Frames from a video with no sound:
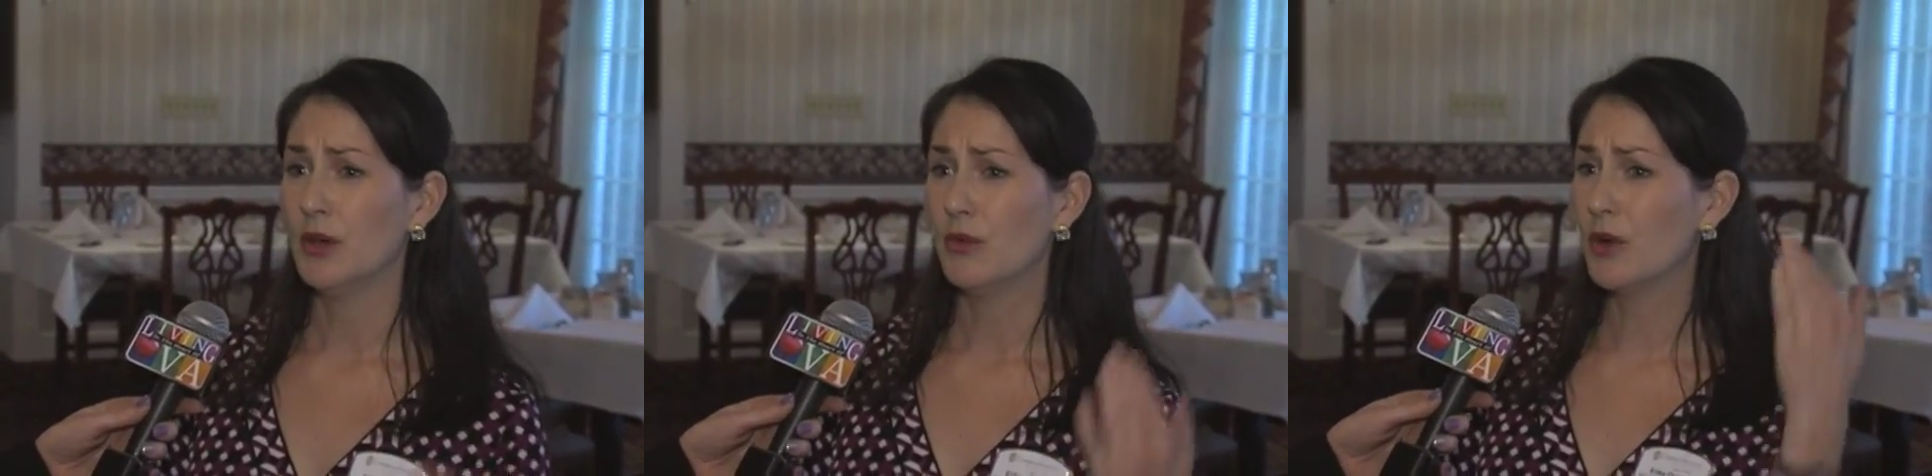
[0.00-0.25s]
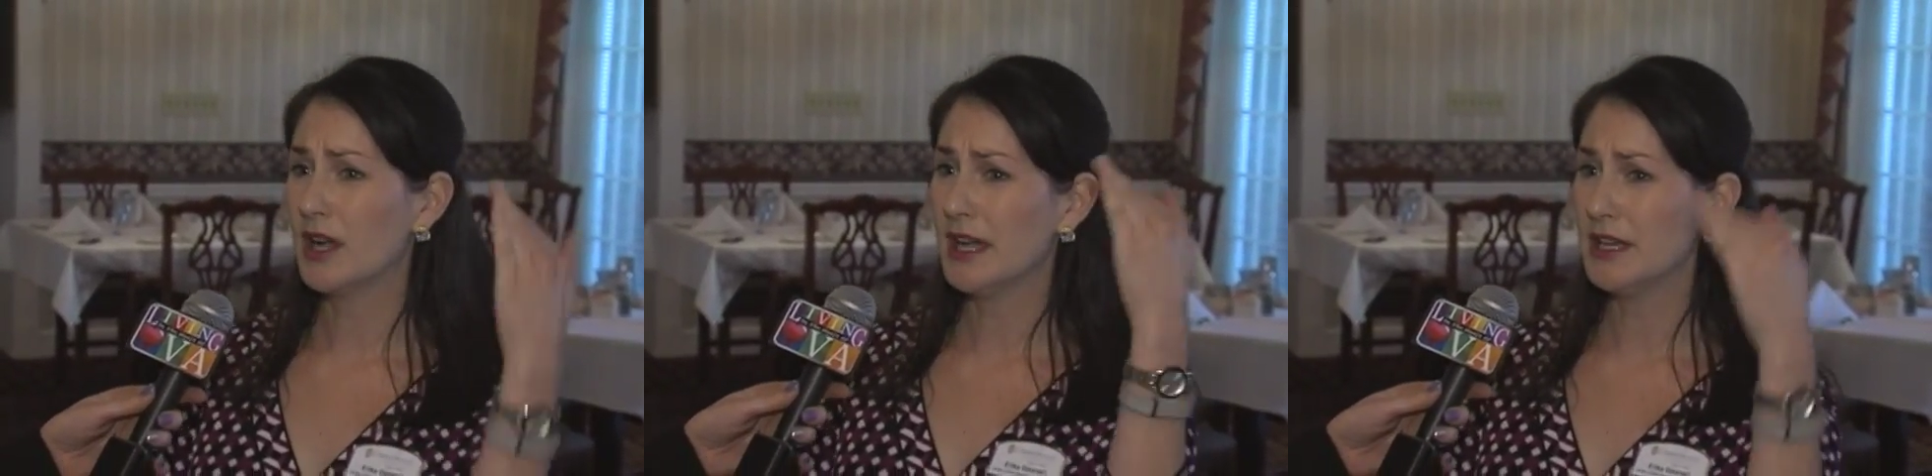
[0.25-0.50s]

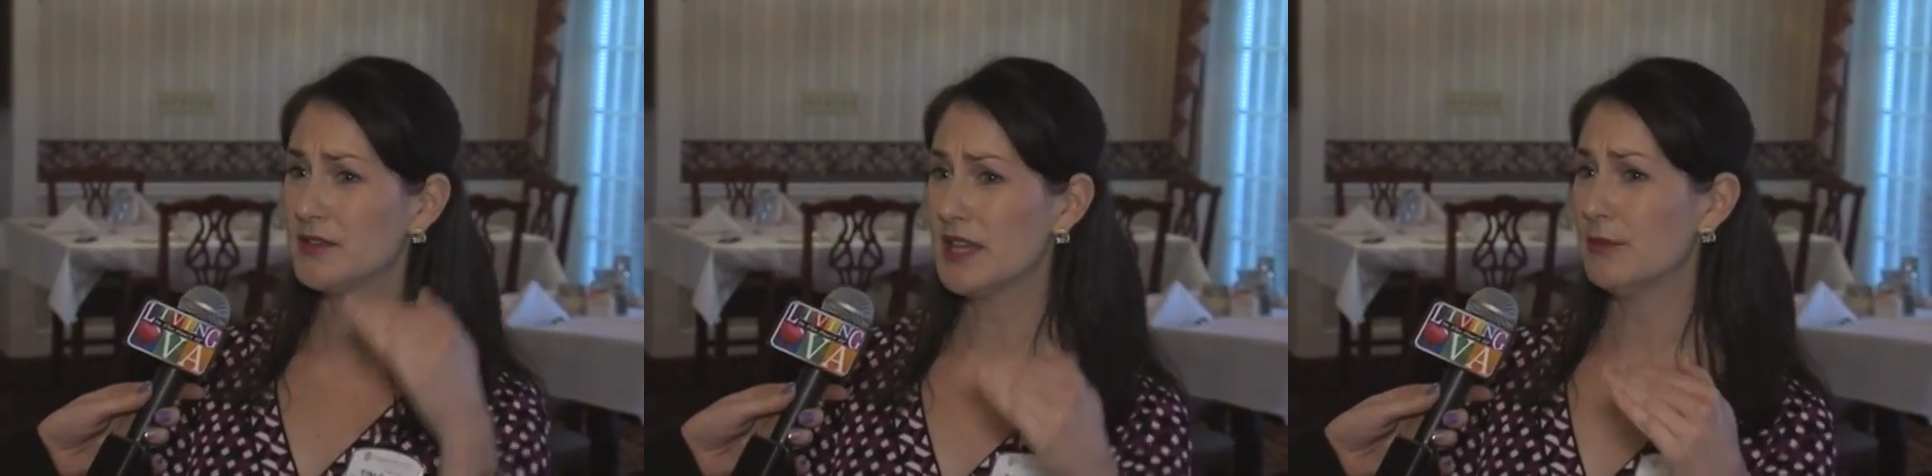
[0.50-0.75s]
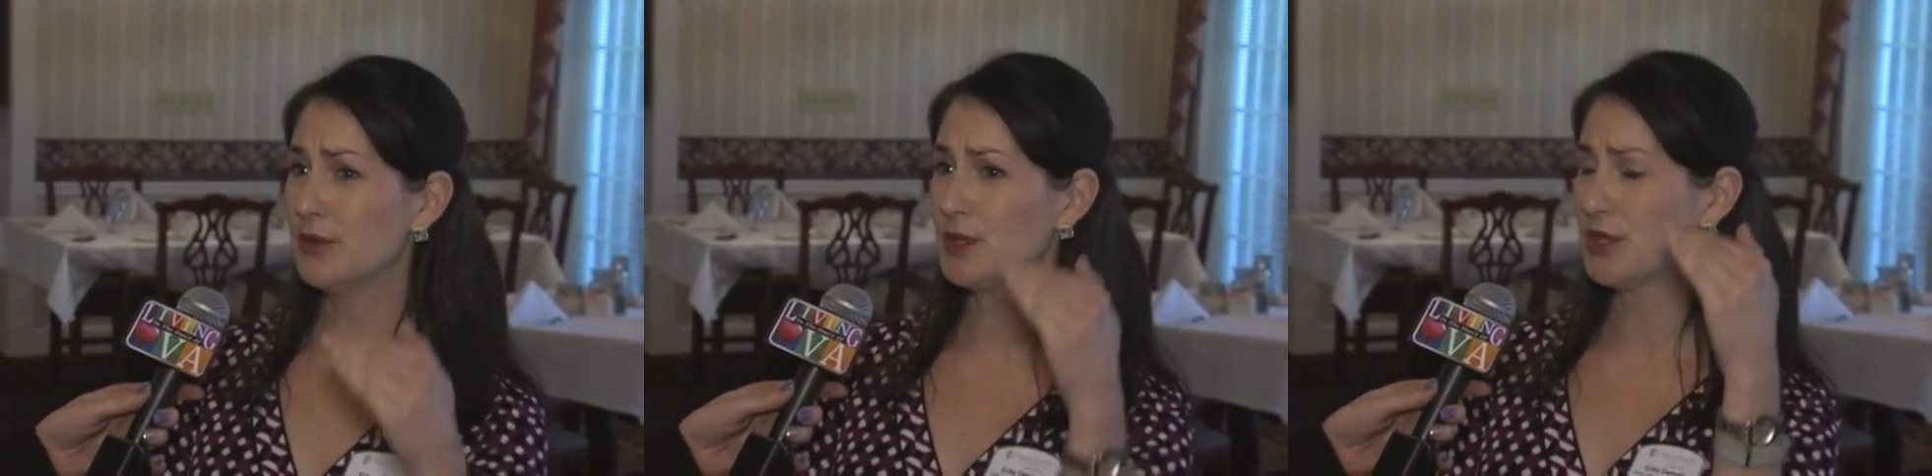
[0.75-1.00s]
what kind of
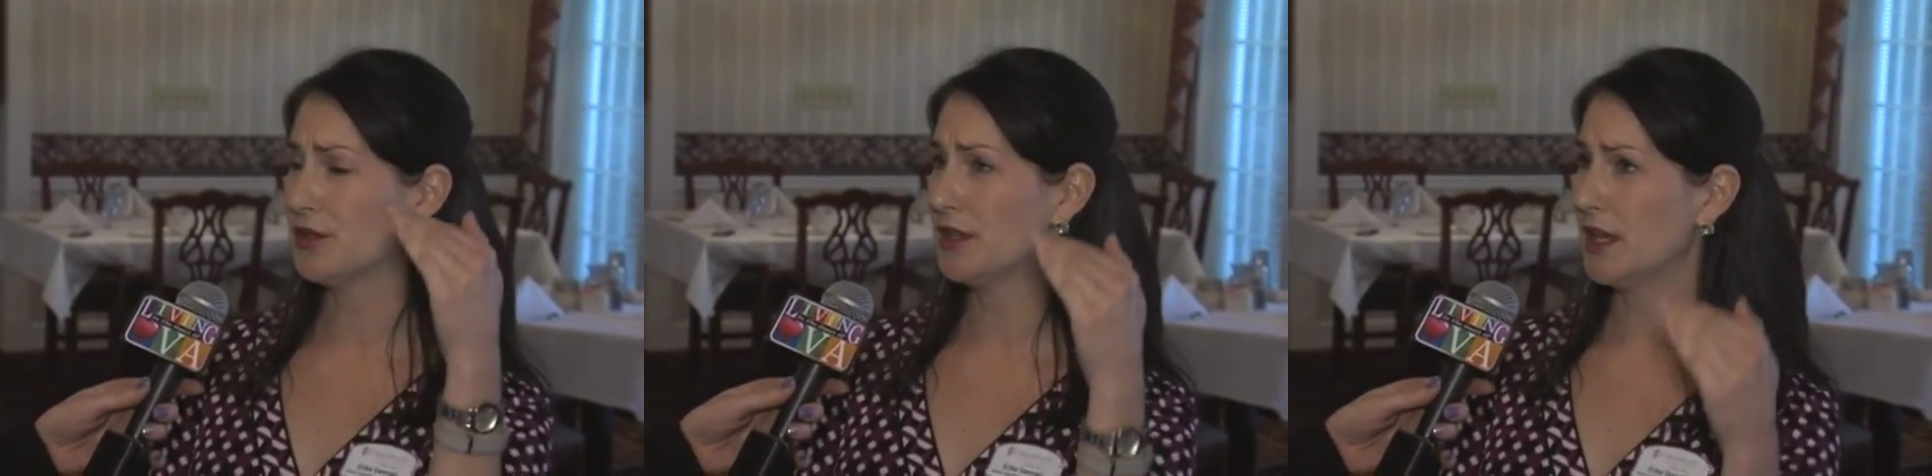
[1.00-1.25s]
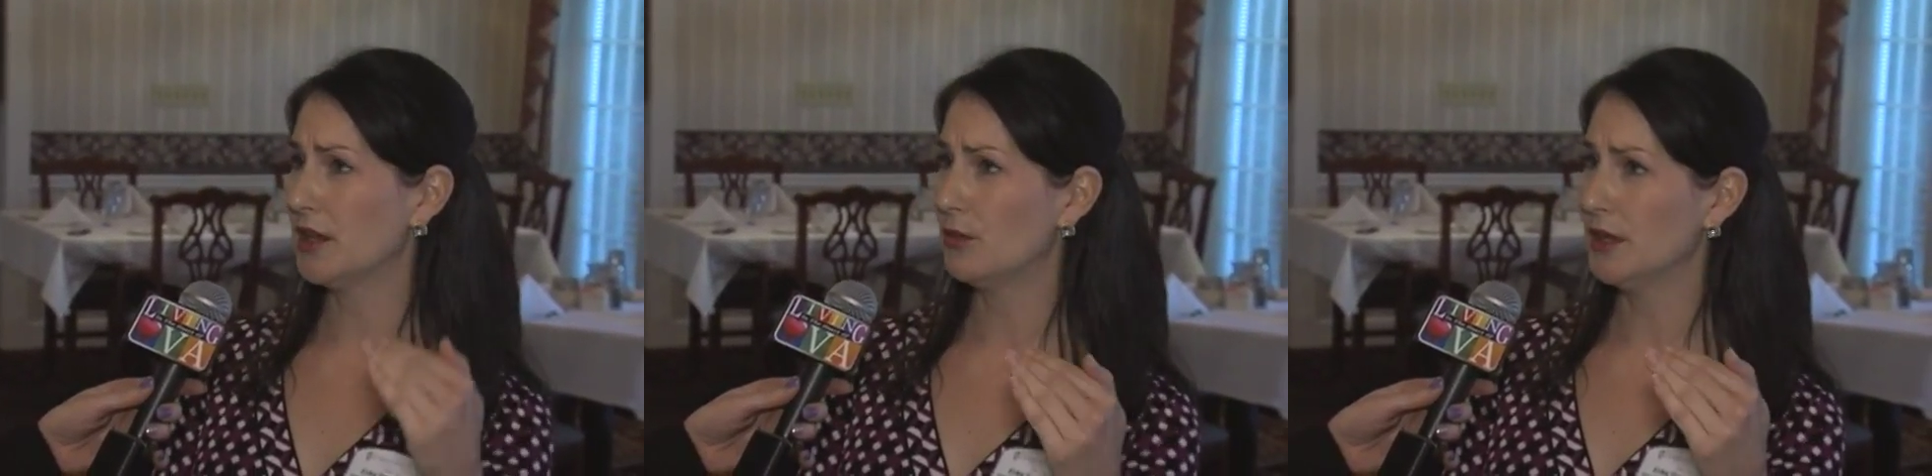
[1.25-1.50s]
temperature are they going to